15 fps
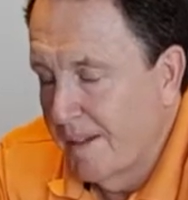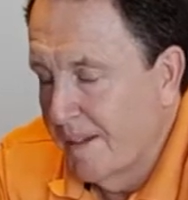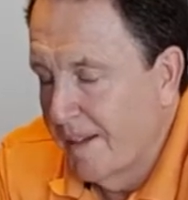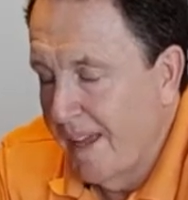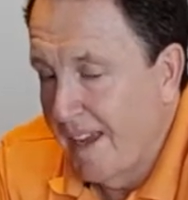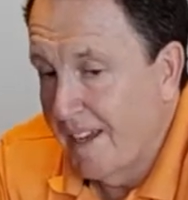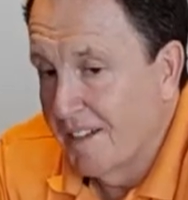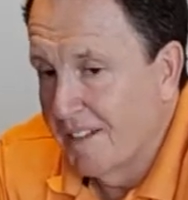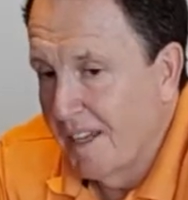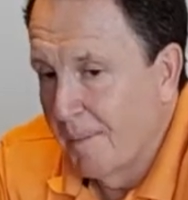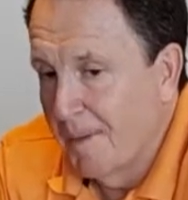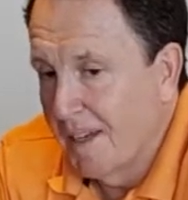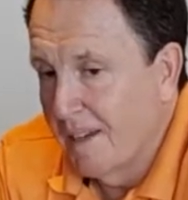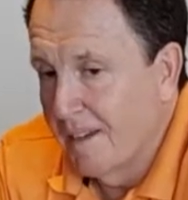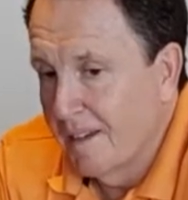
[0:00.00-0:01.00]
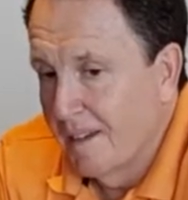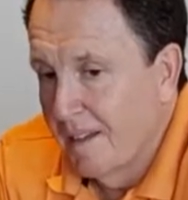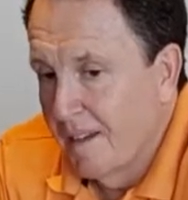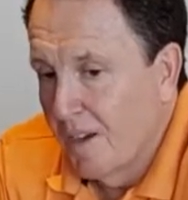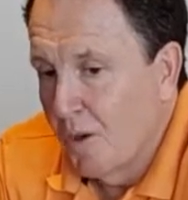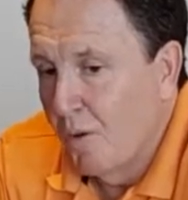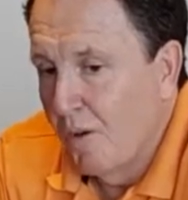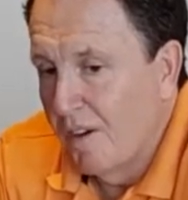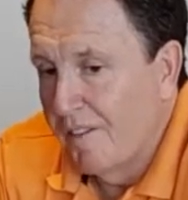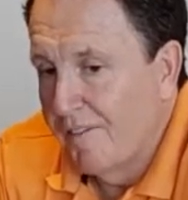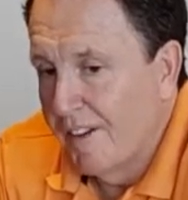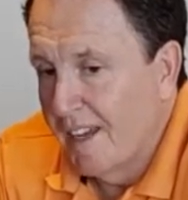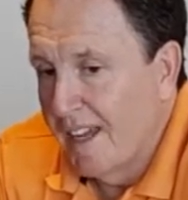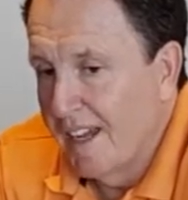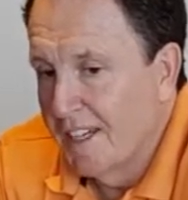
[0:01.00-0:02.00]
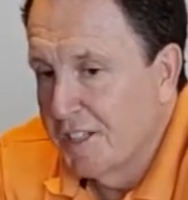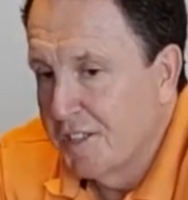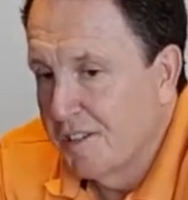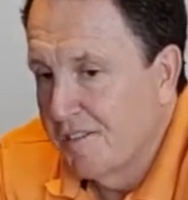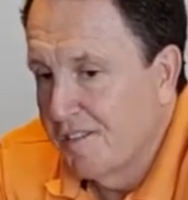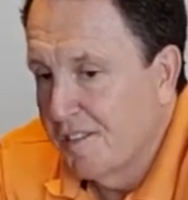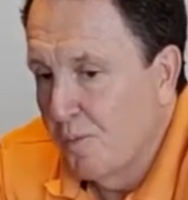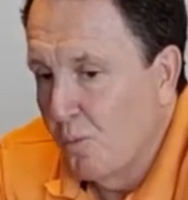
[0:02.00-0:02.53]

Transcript: an academic qualifications